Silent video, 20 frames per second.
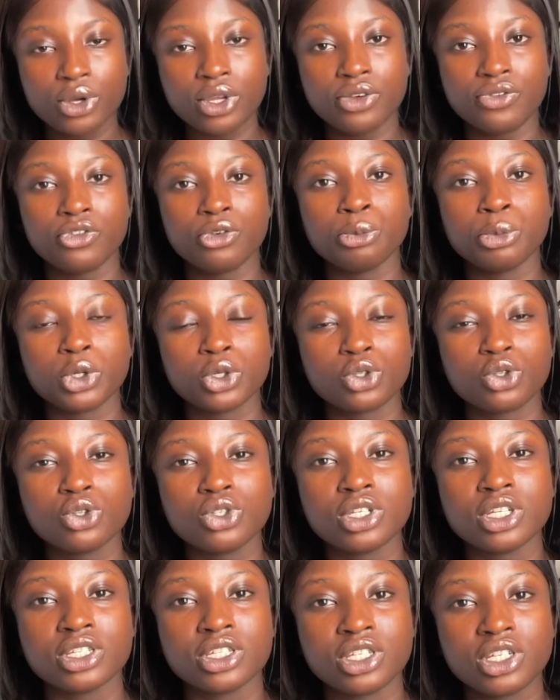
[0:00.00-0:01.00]
If you must use
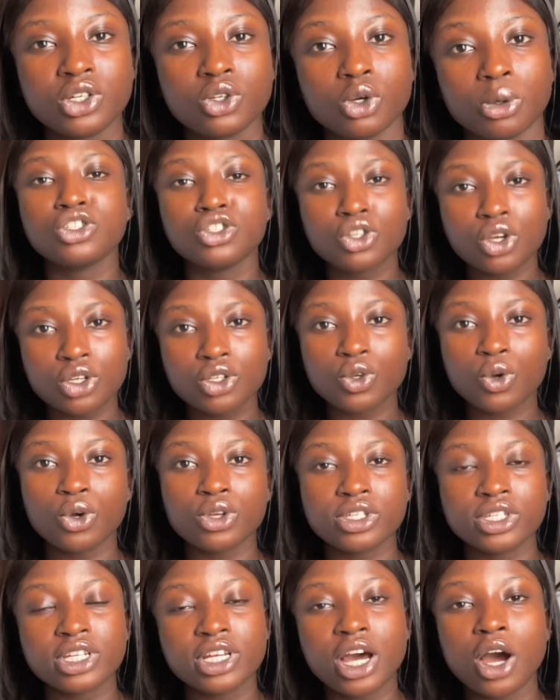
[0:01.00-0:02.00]
a serum, just
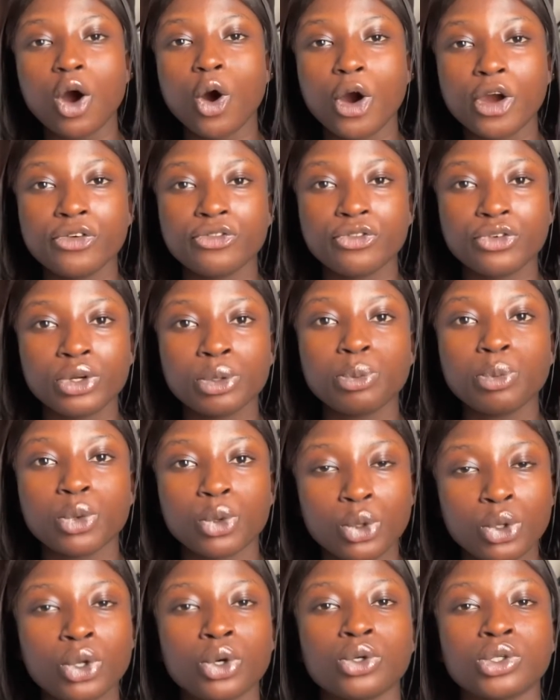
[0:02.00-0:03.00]
consider oil-free
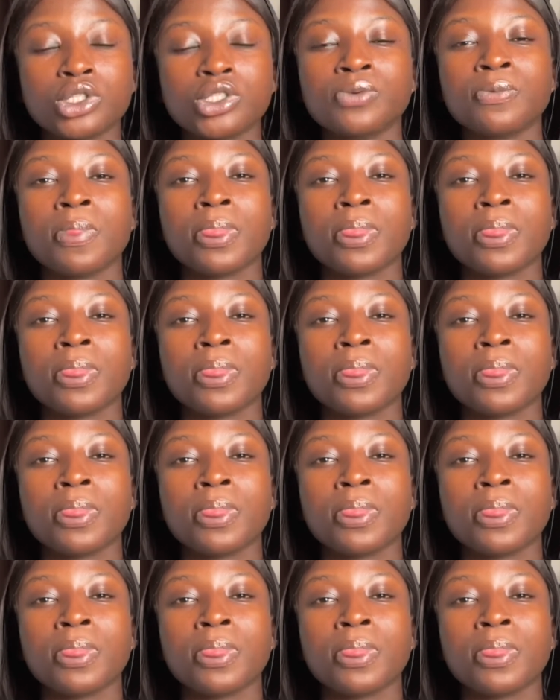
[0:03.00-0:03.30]
products